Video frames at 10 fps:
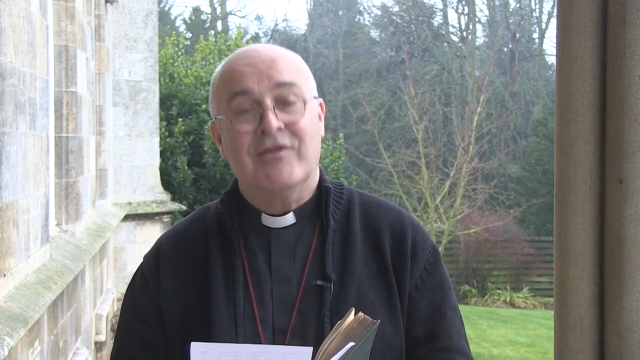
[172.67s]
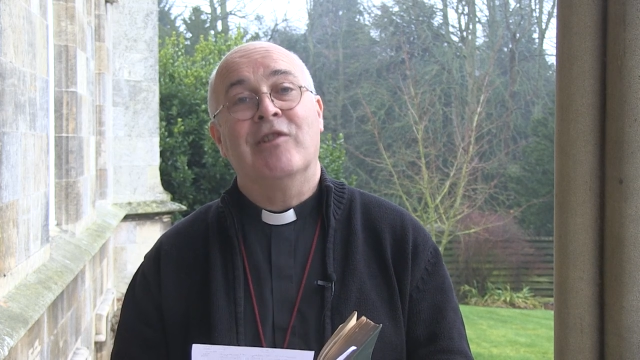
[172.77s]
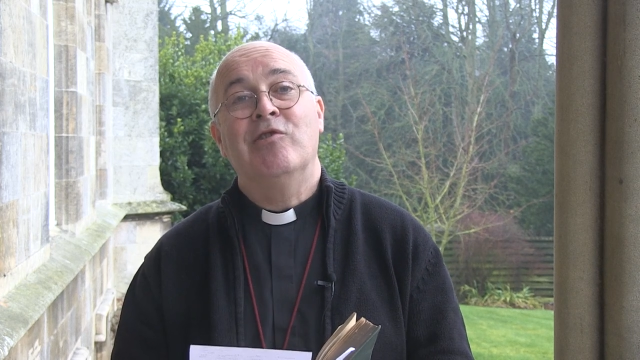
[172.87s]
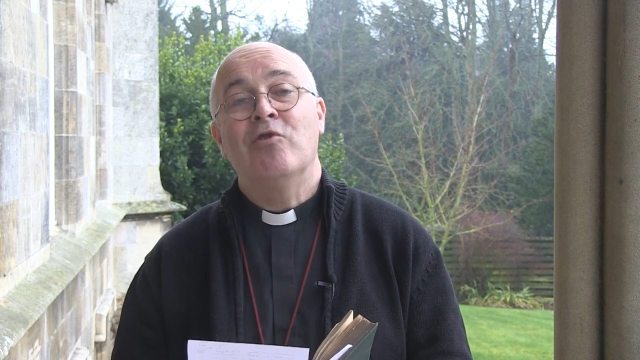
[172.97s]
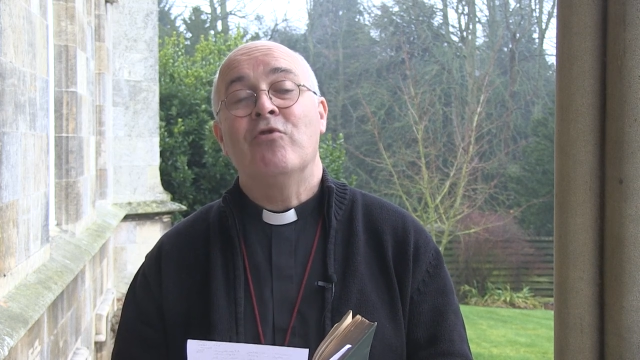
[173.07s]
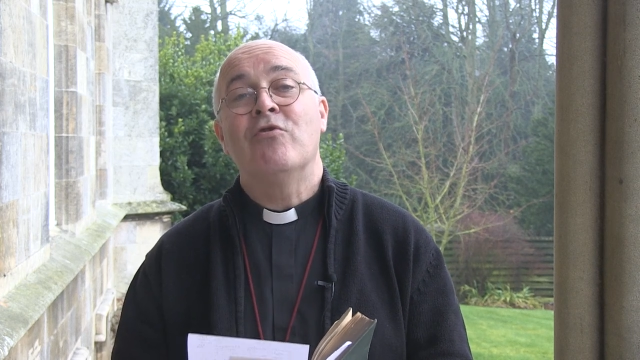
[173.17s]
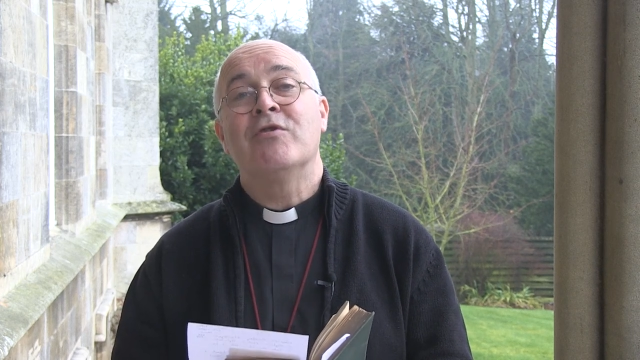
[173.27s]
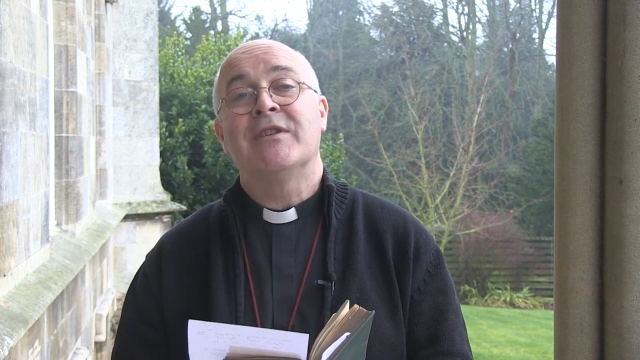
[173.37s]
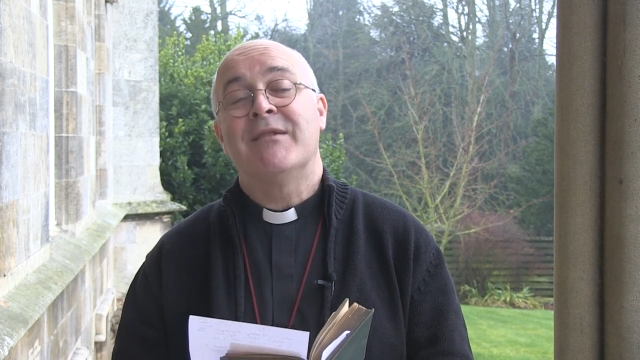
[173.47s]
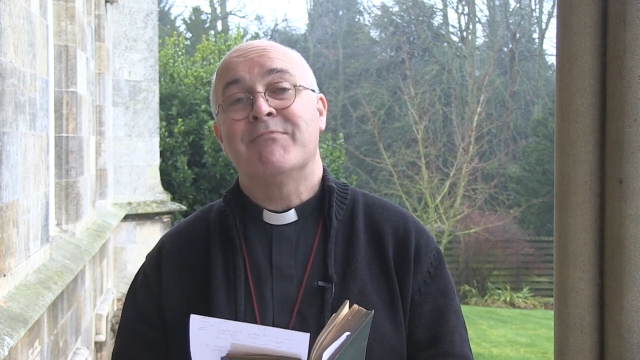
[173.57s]
the
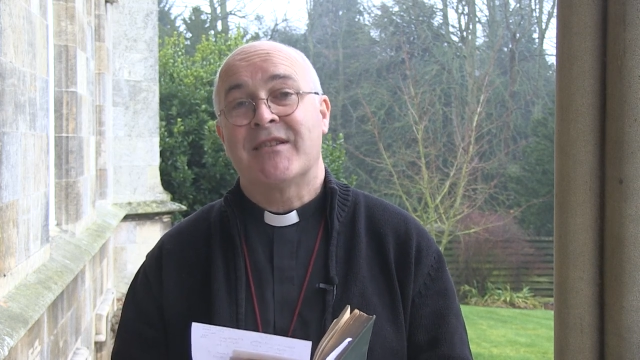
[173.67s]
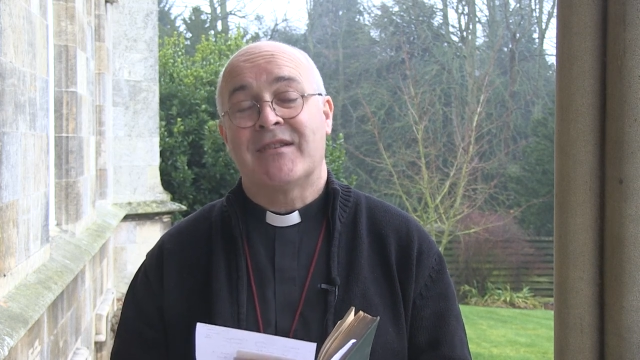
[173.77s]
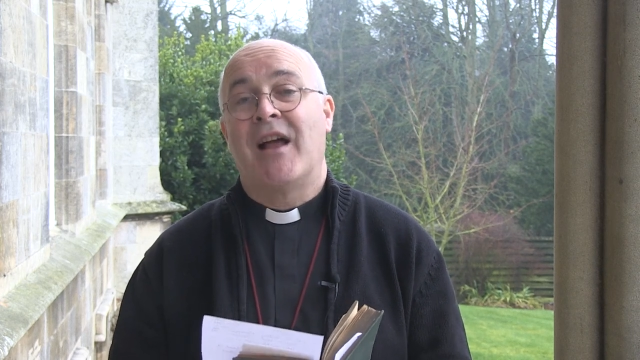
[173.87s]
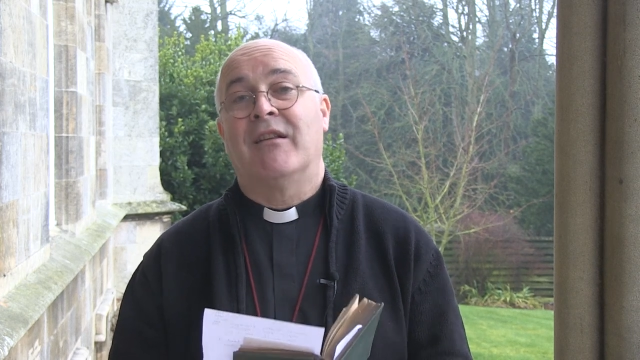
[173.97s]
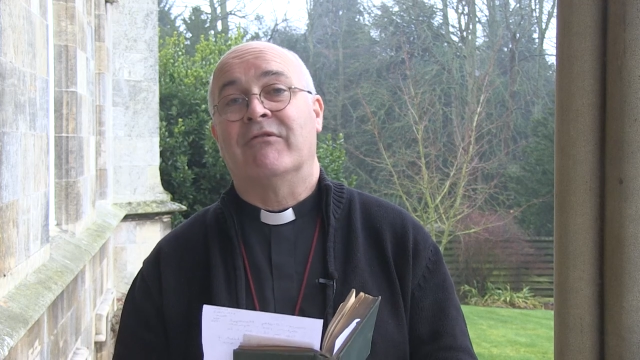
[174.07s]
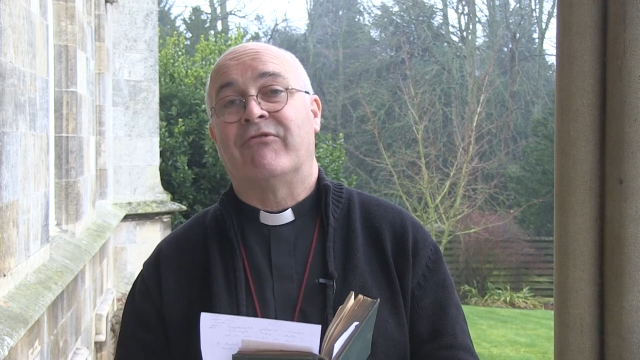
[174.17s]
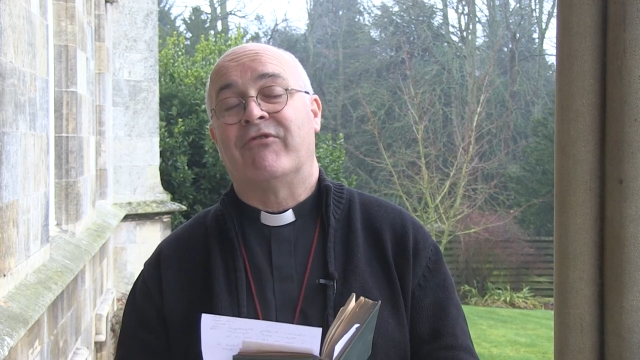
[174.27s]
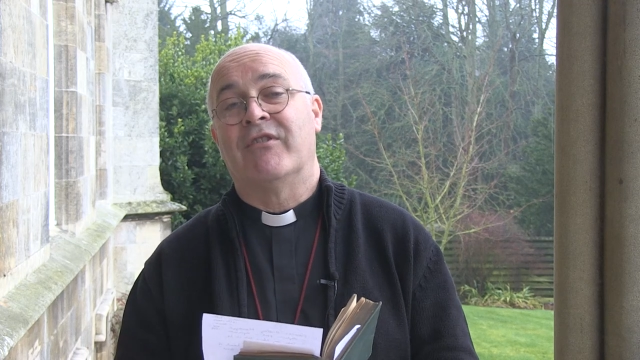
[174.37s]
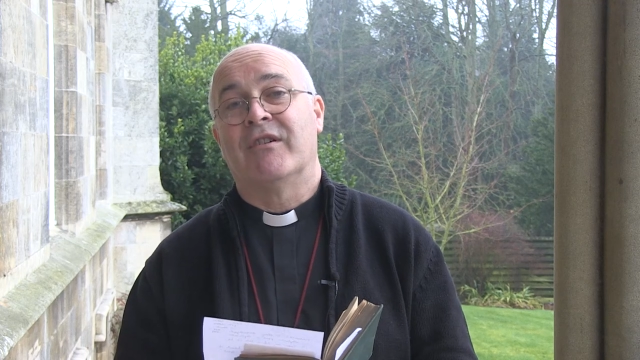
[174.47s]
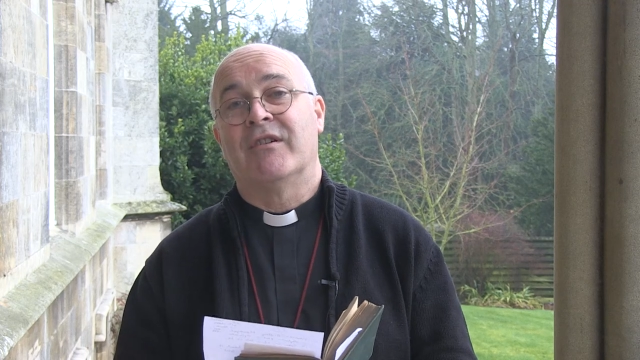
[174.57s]
Lord Himself
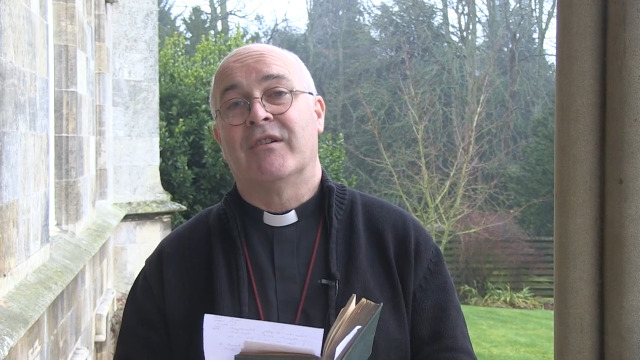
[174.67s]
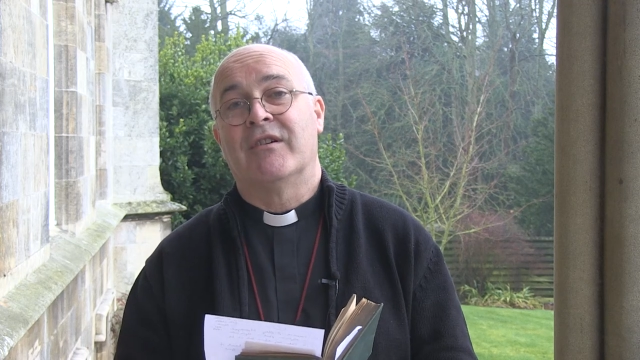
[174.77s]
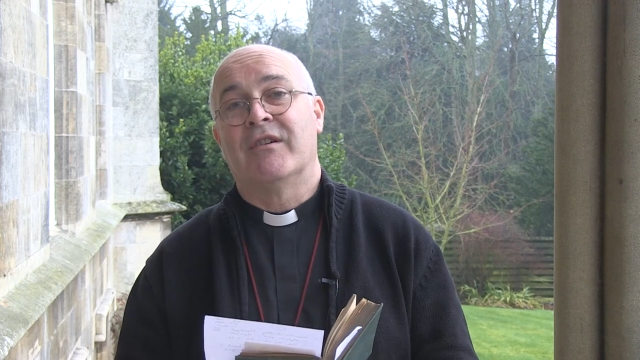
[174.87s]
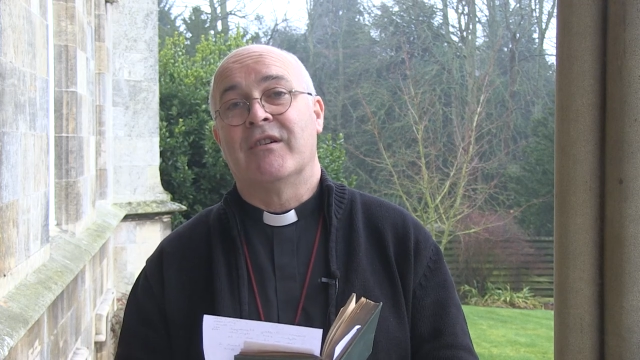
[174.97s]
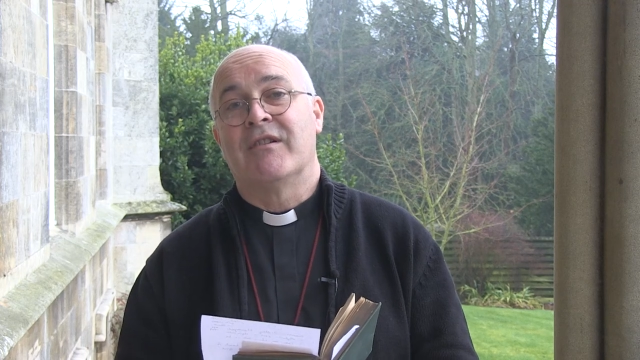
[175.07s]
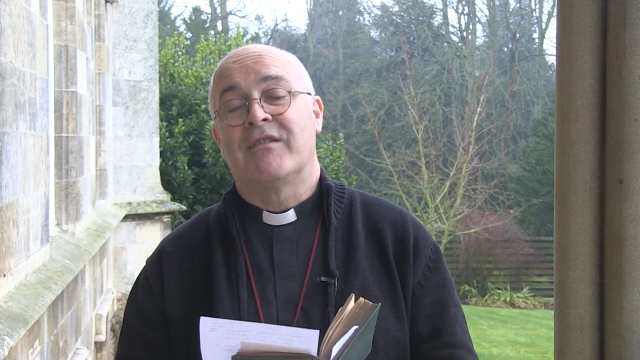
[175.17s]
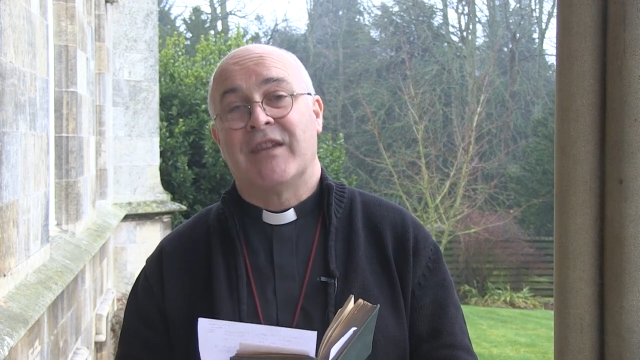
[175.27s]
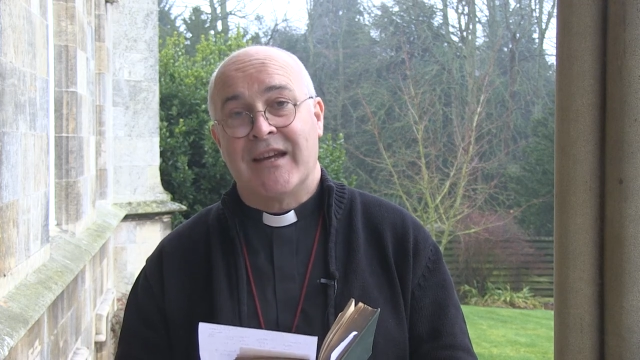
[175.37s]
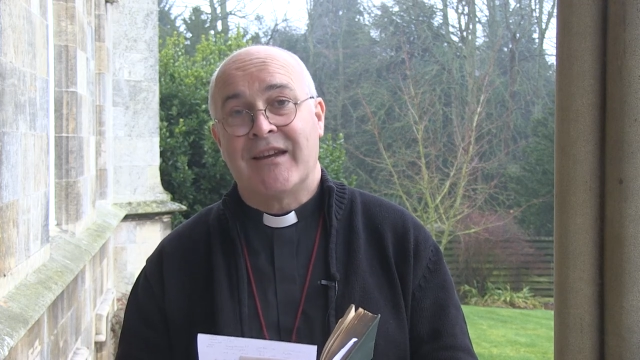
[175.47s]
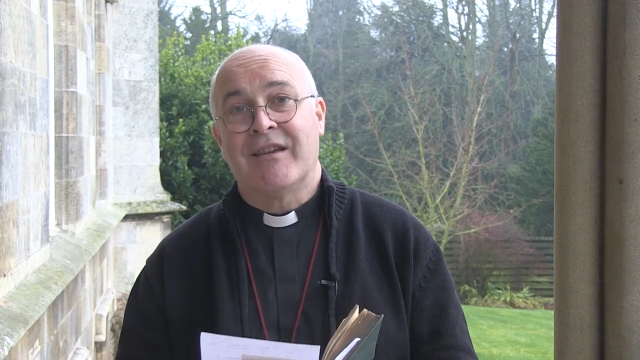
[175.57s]

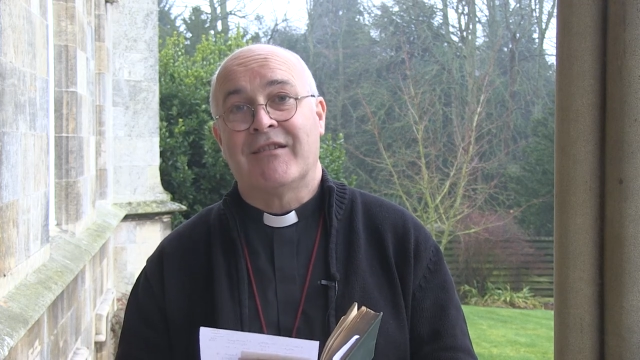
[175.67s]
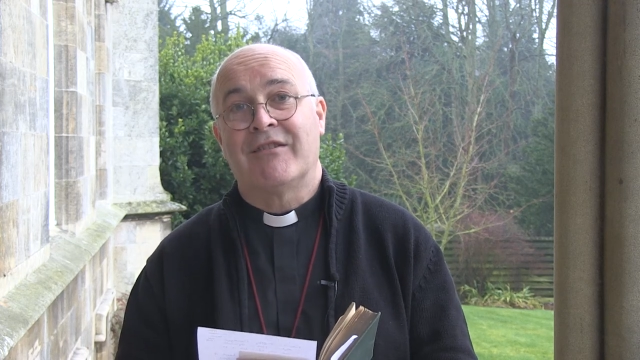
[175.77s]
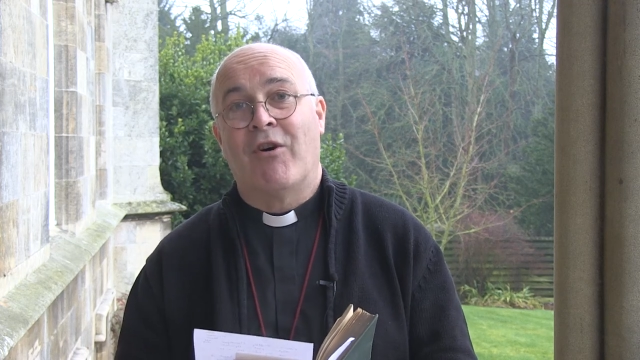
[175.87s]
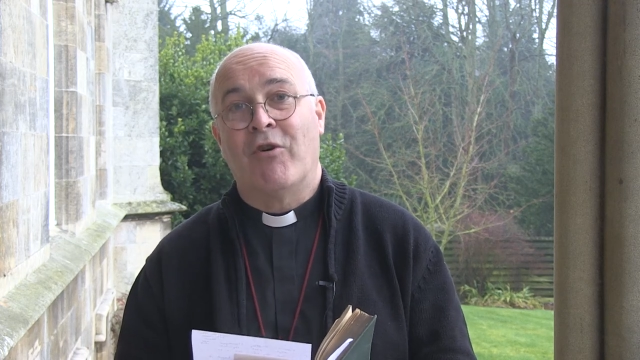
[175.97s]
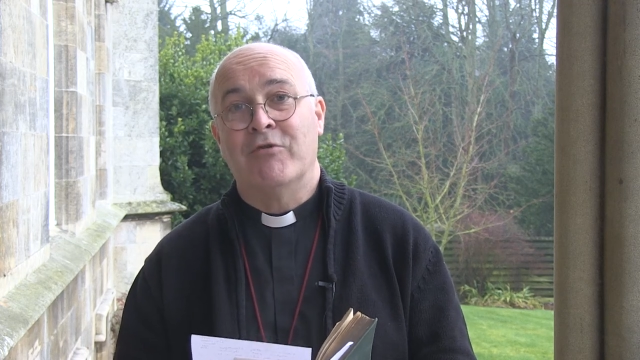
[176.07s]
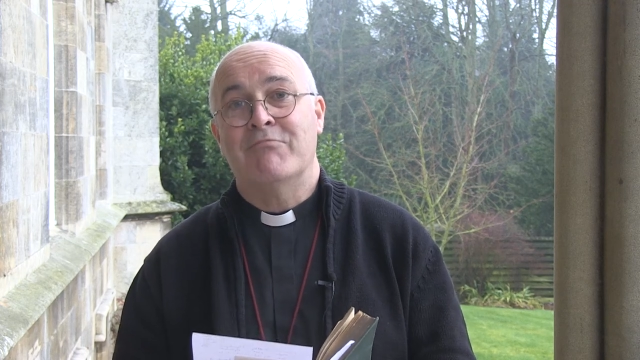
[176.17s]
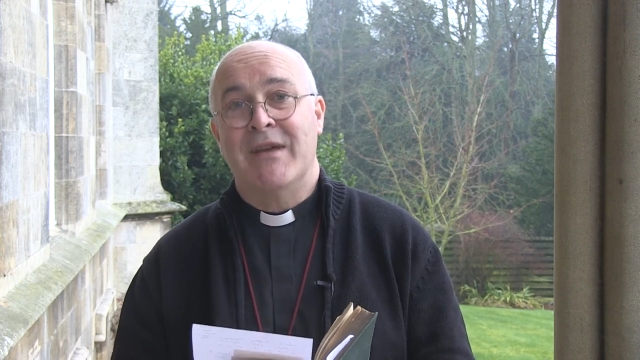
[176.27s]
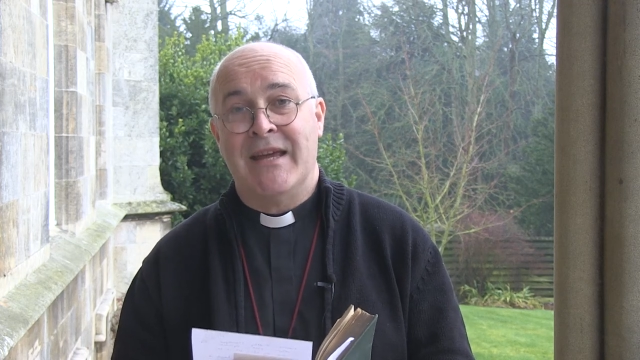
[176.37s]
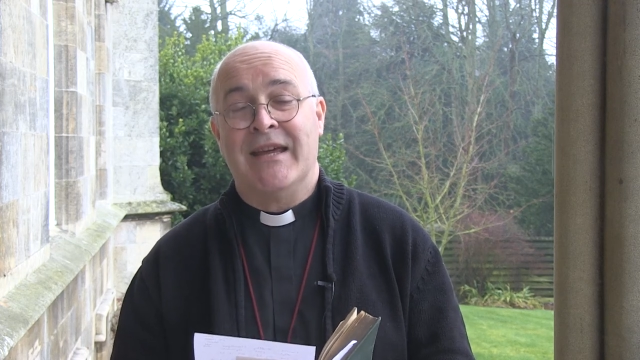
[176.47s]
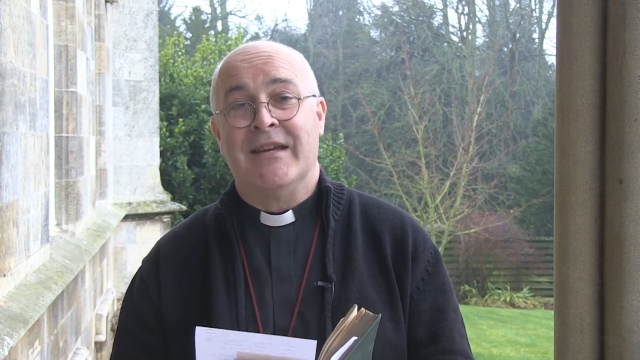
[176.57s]
thinketh on me.